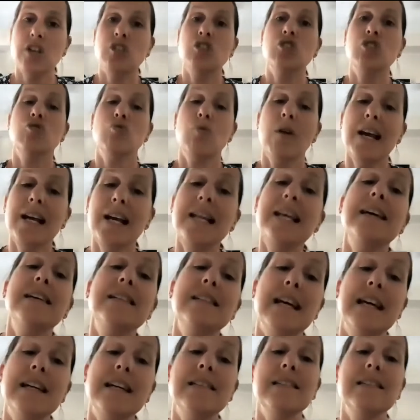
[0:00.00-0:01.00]
Australia
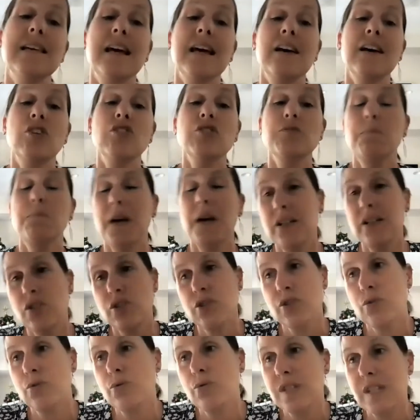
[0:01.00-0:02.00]
Day sales, back to
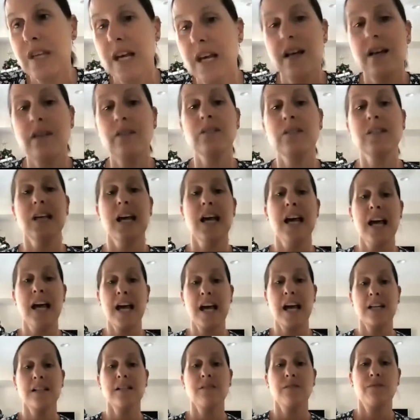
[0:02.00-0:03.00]
school sales,
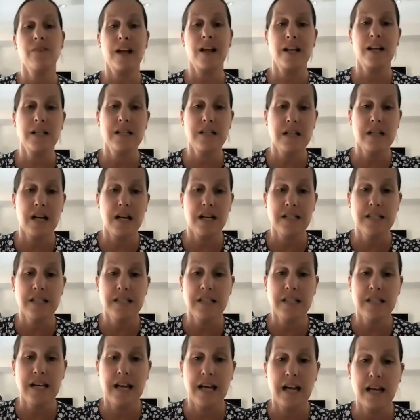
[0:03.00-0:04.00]
and
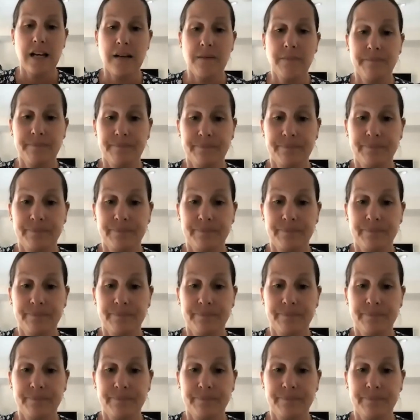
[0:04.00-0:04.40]
Valentine's Day.